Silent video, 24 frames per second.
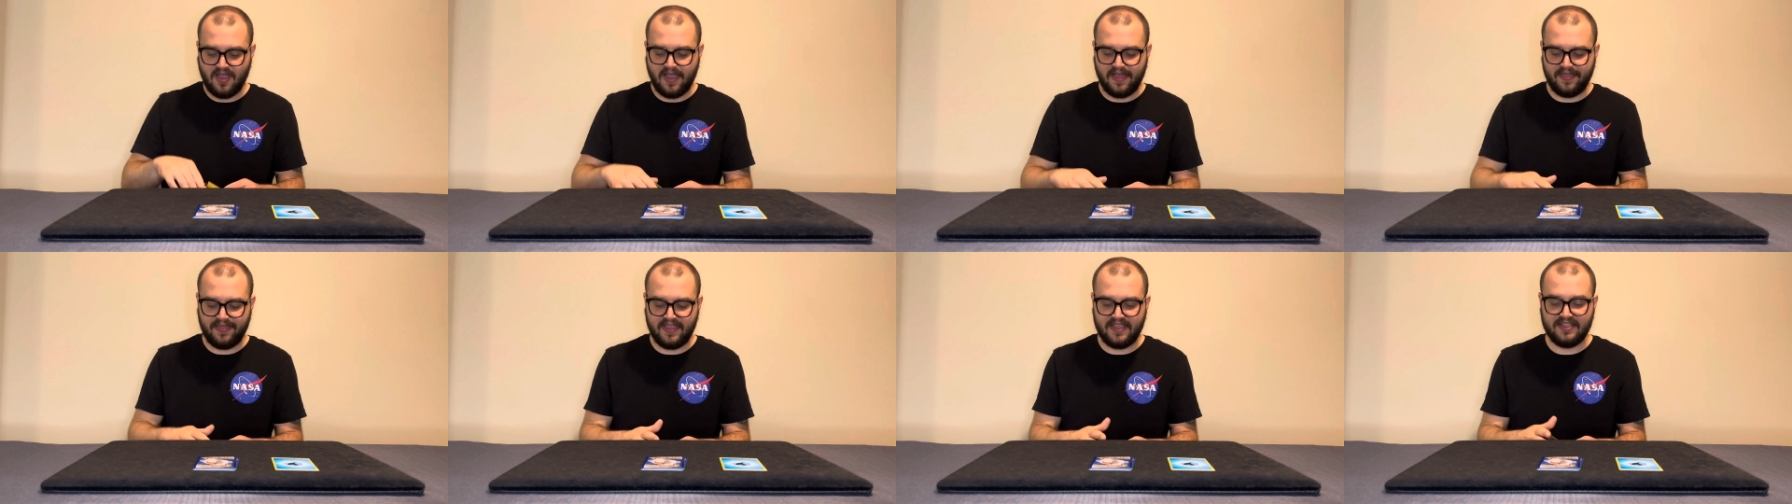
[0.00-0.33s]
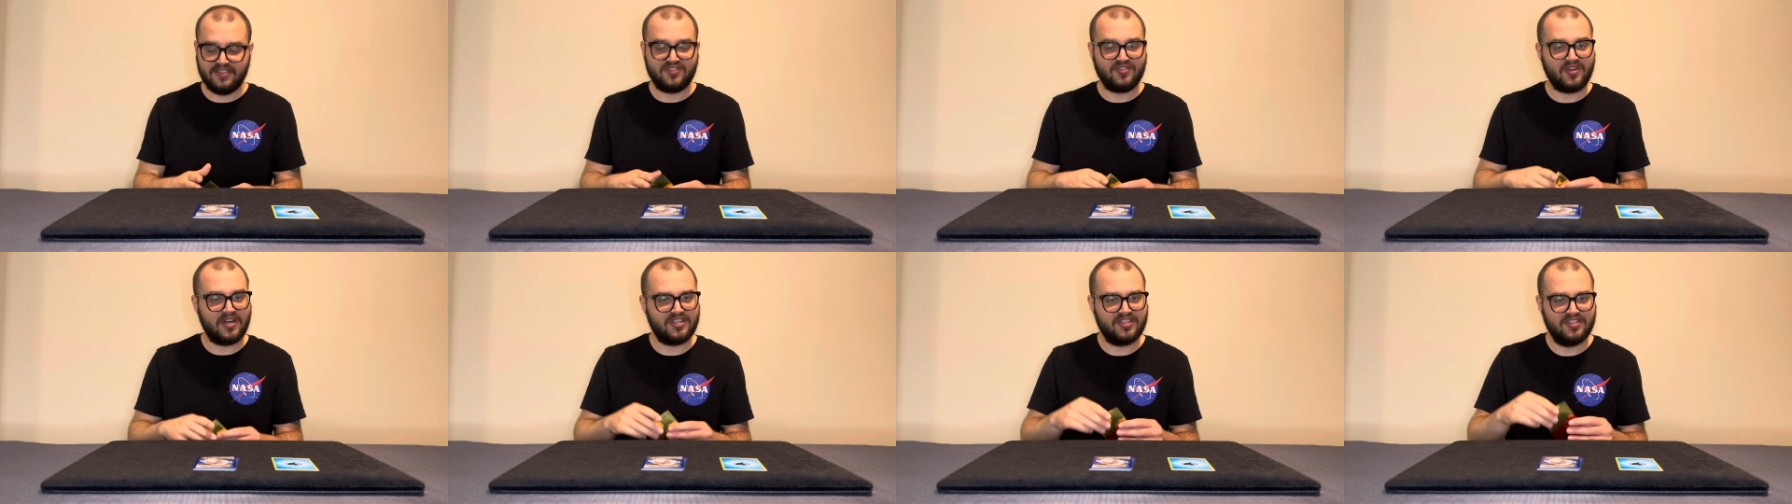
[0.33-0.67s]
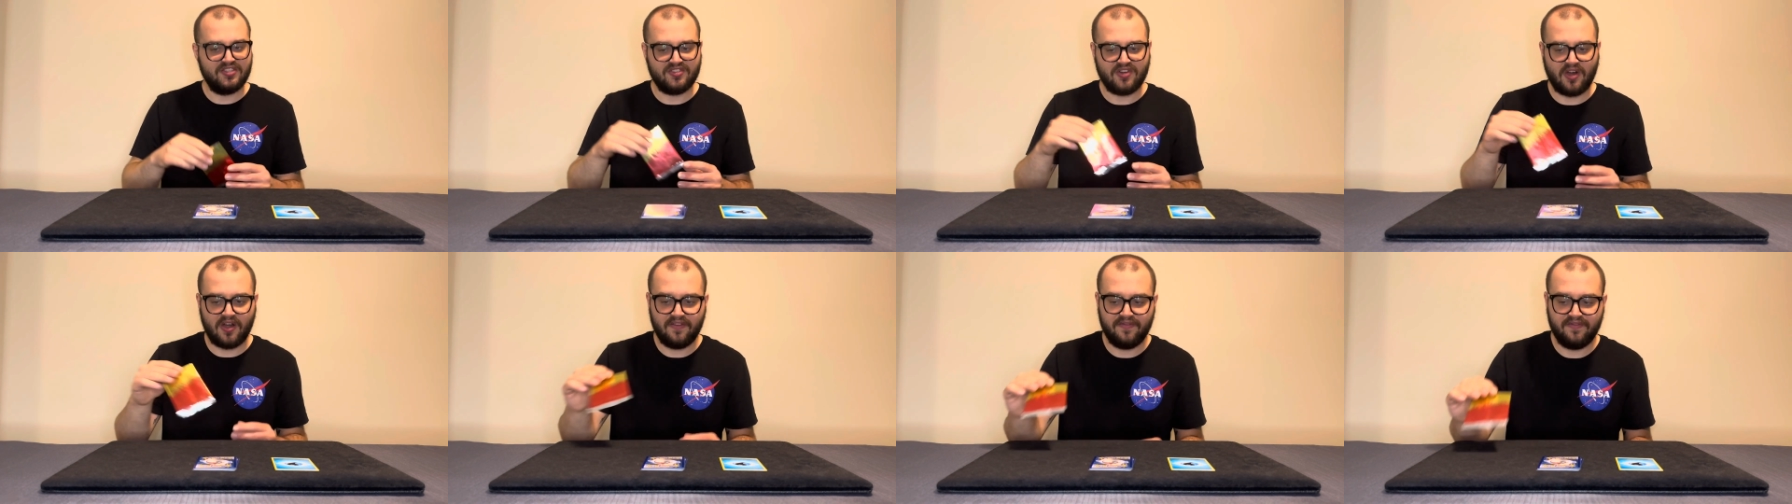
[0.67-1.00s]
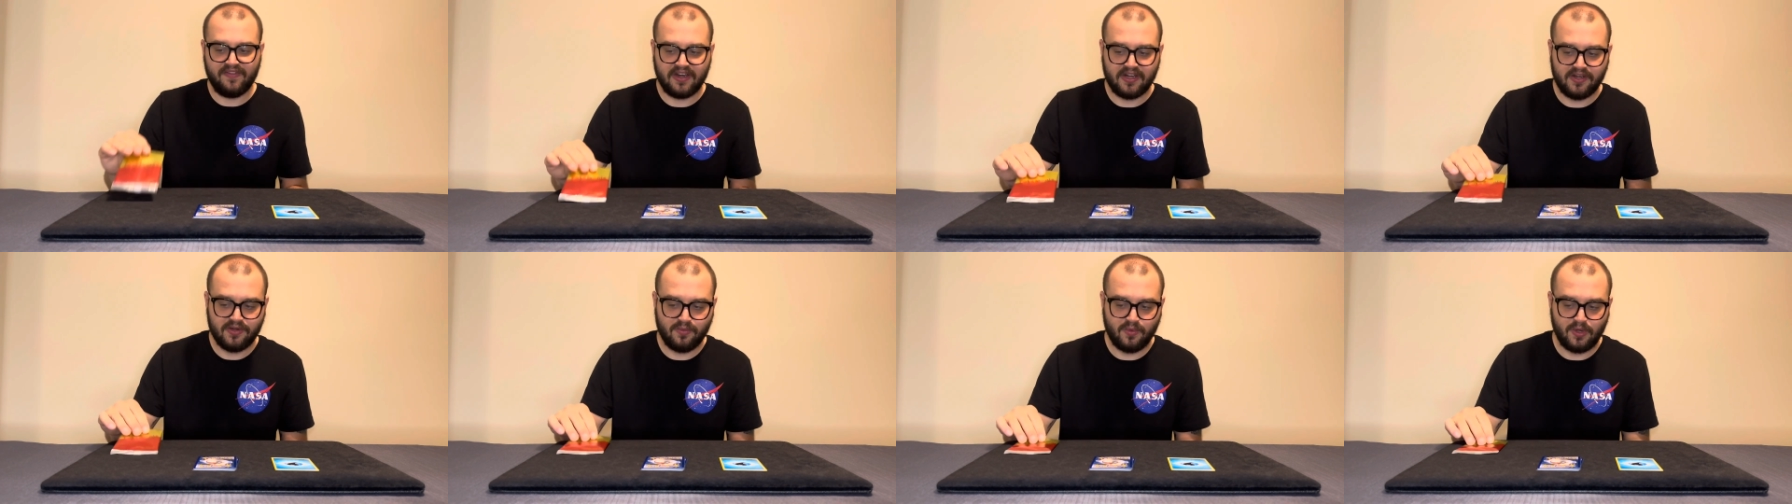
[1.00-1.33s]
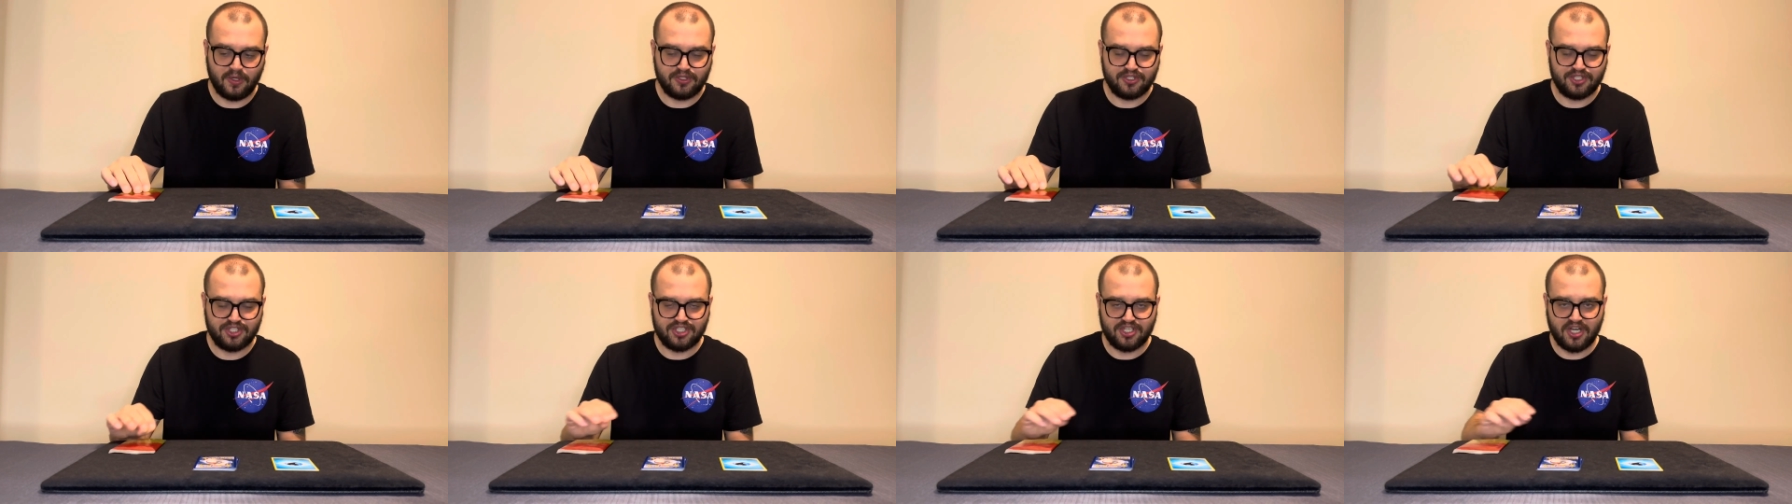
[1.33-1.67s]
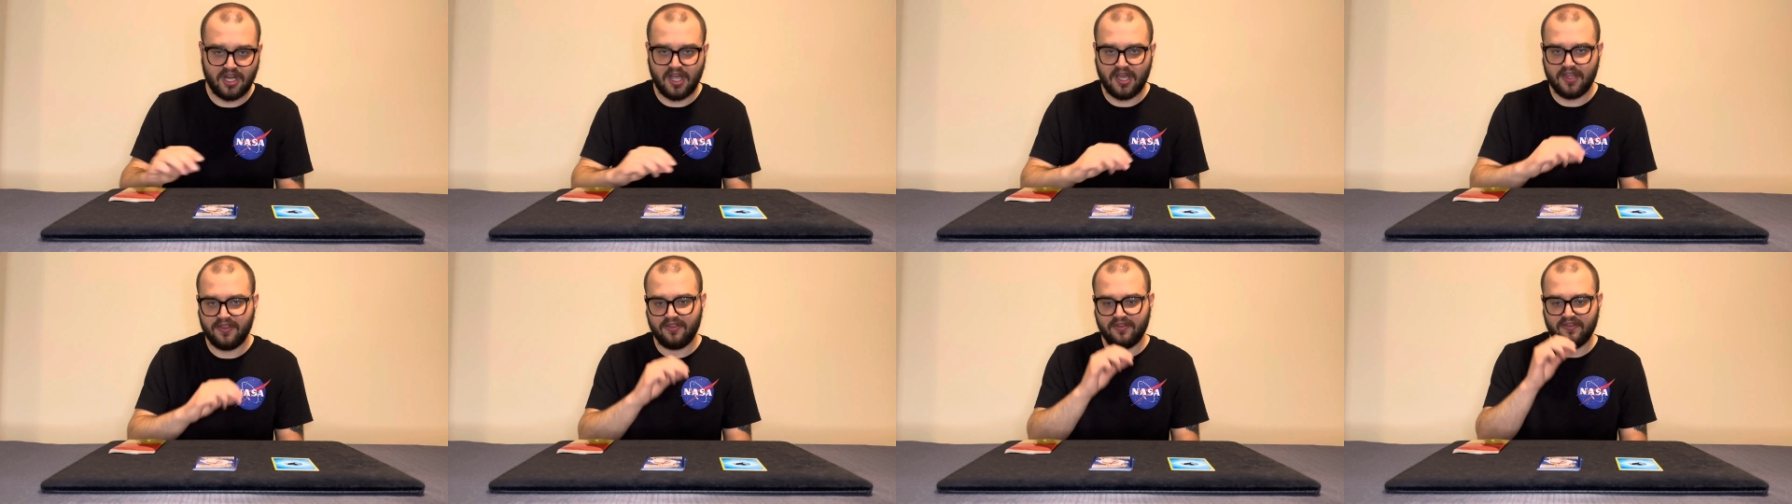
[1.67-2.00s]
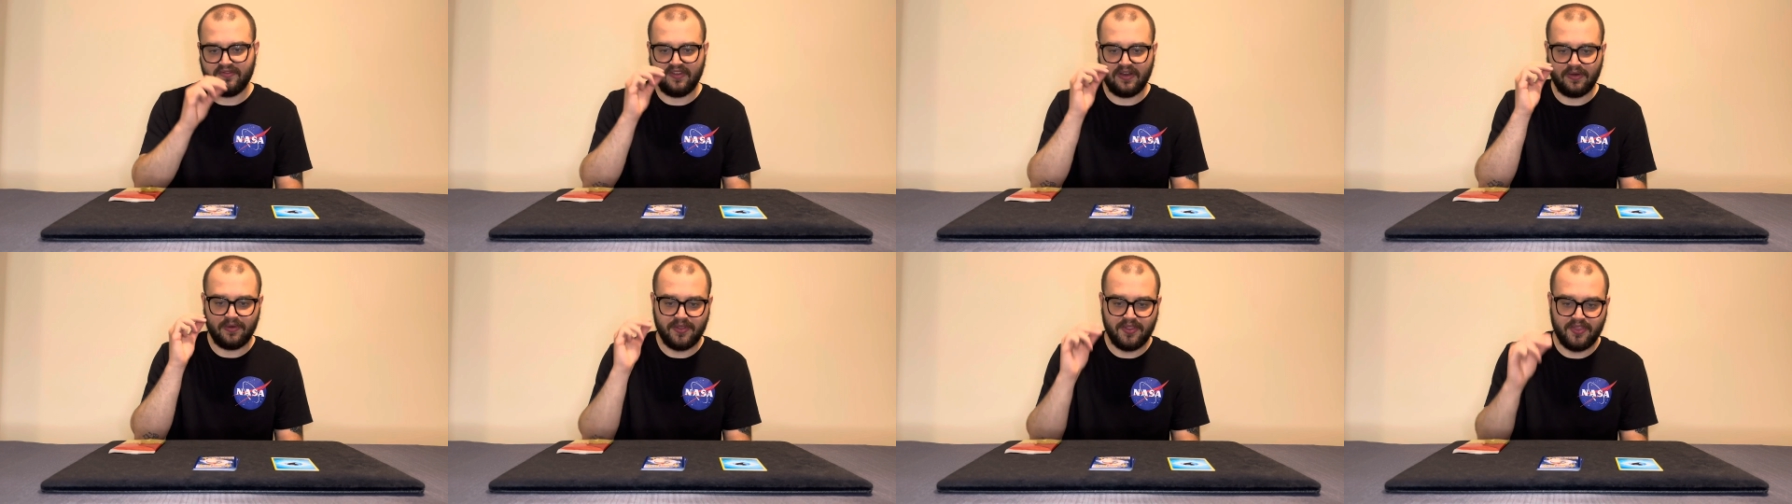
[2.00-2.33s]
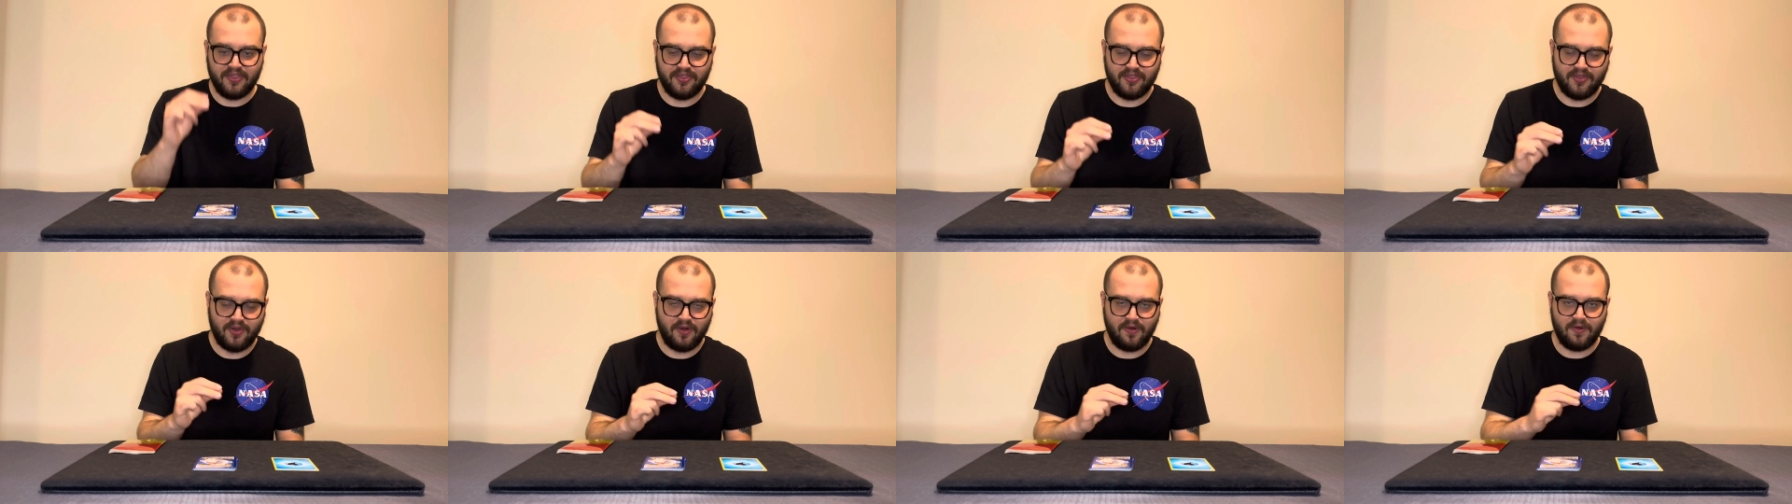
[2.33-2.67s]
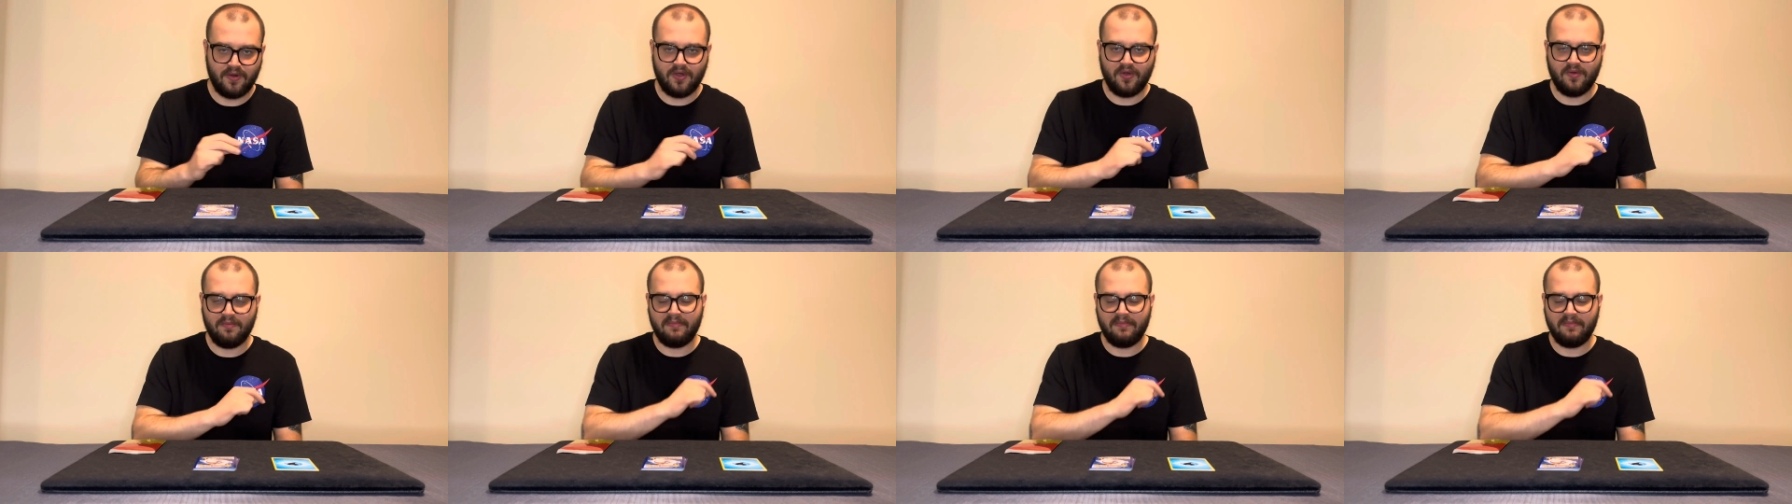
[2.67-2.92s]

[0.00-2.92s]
The instructions are very well shot. They're very thorough.